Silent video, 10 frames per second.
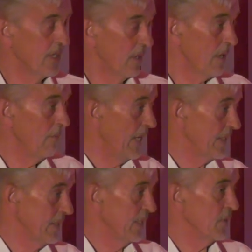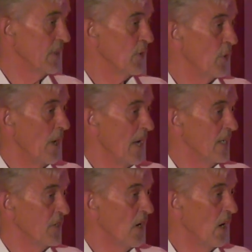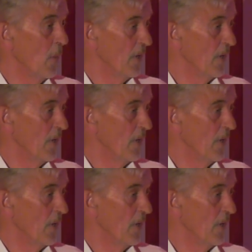and I'll come back to this when I talk about HR.